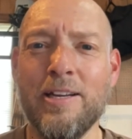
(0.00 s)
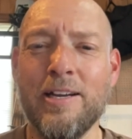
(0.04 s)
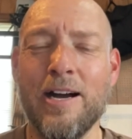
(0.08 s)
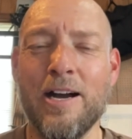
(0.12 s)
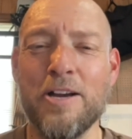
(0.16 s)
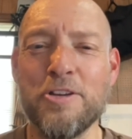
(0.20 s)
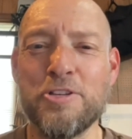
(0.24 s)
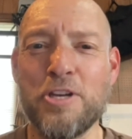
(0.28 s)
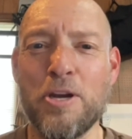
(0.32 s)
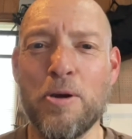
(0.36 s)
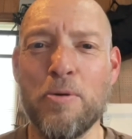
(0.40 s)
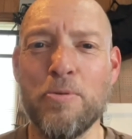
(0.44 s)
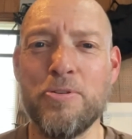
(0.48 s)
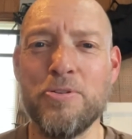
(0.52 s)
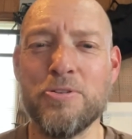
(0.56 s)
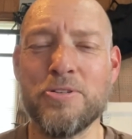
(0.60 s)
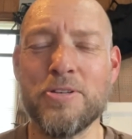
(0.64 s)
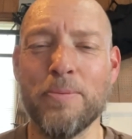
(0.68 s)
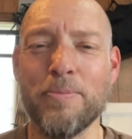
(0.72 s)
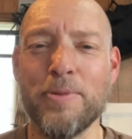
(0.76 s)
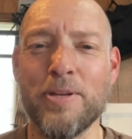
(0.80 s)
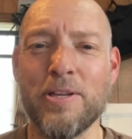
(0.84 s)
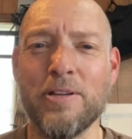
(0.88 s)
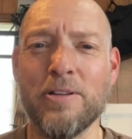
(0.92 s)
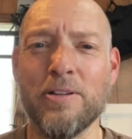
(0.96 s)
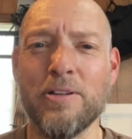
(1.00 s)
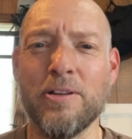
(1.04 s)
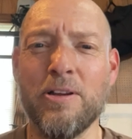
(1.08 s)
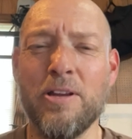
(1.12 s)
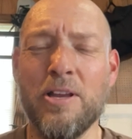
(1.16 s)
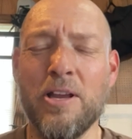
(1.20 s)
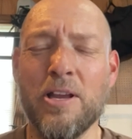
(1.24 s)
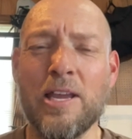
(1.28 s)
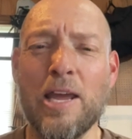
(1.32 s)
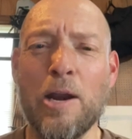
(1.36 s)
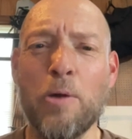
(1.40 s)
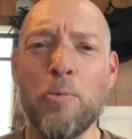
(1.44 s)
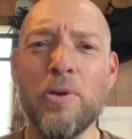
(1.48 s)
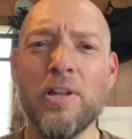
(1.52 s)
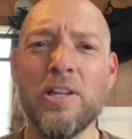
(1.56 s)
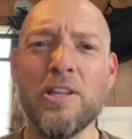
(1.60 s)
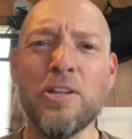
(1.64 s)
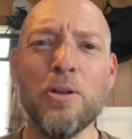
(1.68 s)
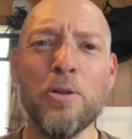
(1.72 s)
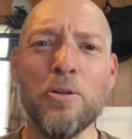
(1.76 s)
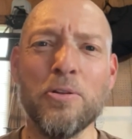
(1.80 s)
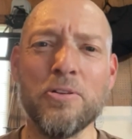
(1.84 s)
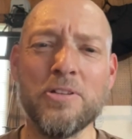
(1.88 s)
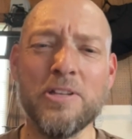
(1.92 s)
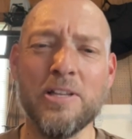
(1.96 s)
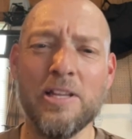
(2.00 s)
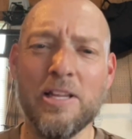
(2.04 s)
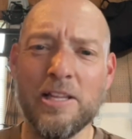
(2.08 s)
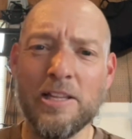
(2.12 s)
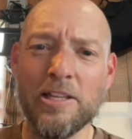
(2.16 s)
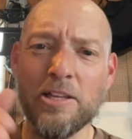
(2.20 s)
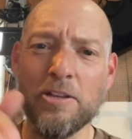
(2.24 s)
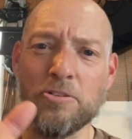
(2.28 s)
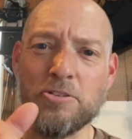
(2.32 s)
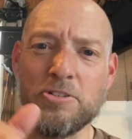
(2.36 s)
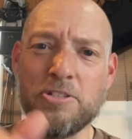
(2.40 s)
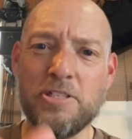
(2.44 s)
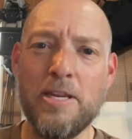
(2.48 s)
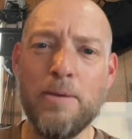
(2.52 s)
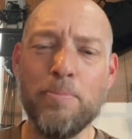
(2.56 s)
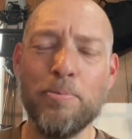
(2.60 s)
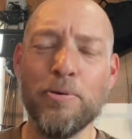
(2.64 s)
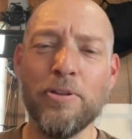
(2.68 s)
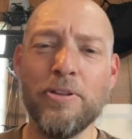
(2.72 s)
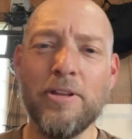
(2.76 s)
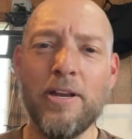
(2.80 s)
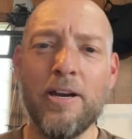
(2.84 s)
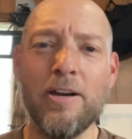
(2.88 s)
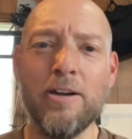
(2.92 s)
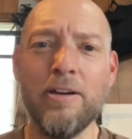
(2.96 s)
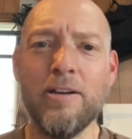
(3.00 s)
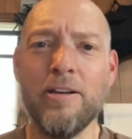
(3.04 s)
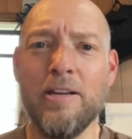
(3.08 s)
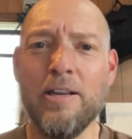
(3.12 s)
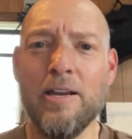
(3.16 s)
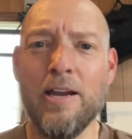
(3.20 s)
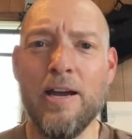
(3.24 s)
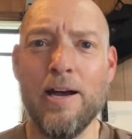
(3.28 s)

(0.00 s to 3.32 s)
I shared with you something, uh, kind of went a little, little deeper there,